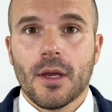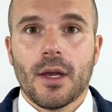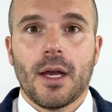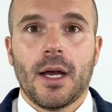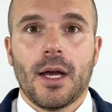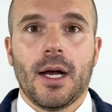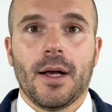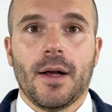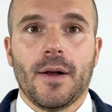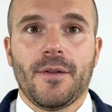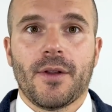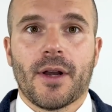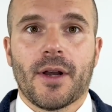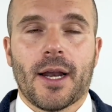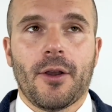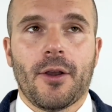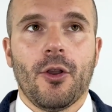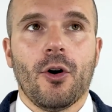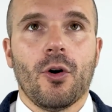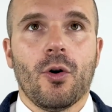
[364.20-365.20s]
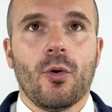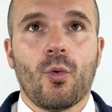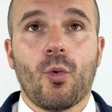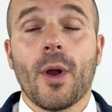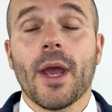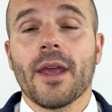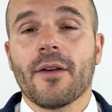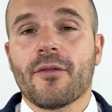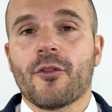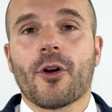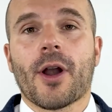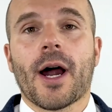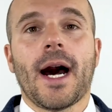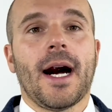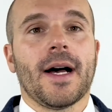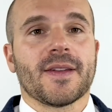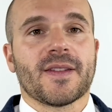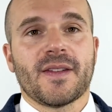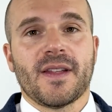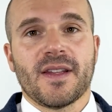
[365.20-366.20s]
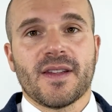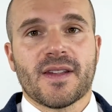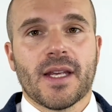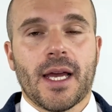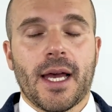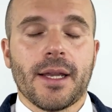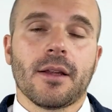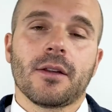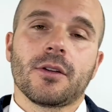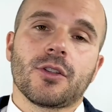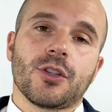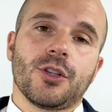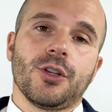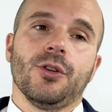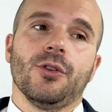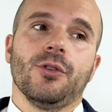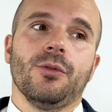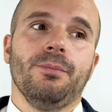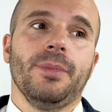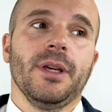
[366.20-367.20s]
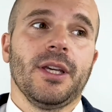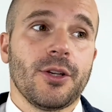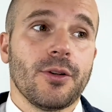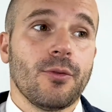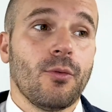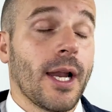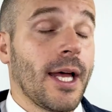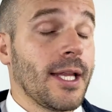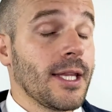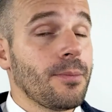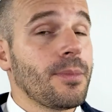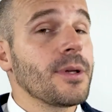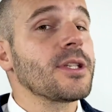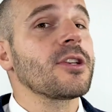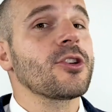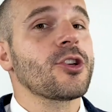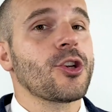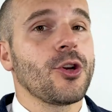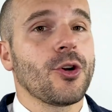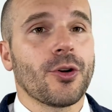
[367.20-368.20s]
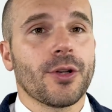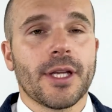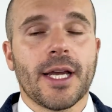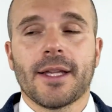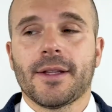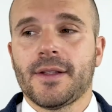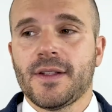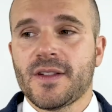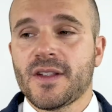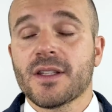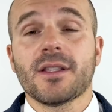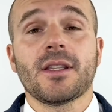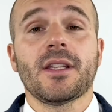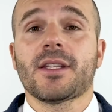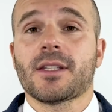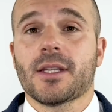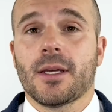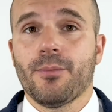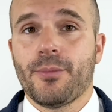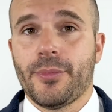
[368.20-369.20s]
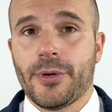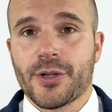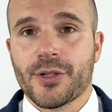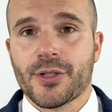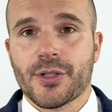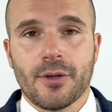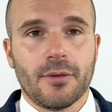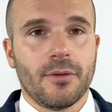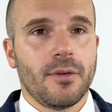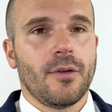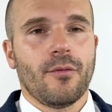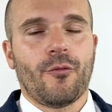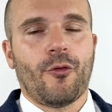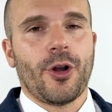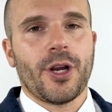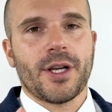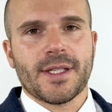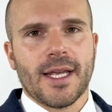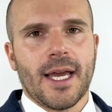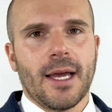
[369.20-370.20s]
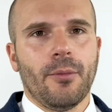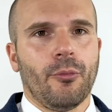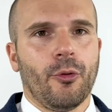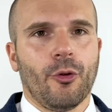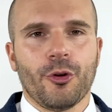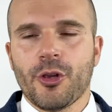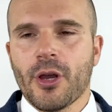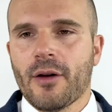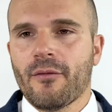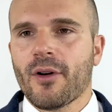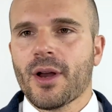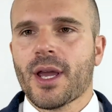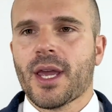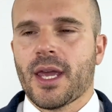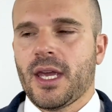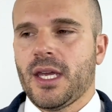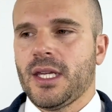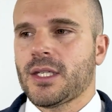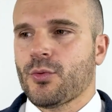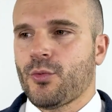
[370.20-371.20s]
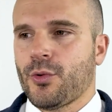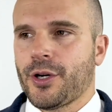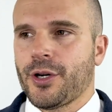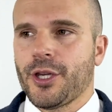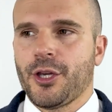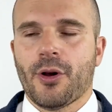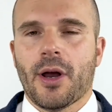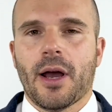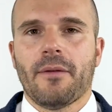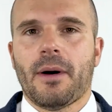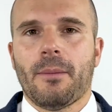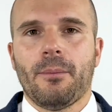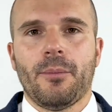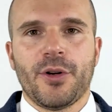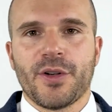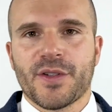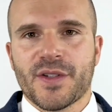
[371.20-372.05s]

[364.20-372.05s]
There are no way for us, they said, to be 100% sure that this is the same person. For example, you have a case where you have a birth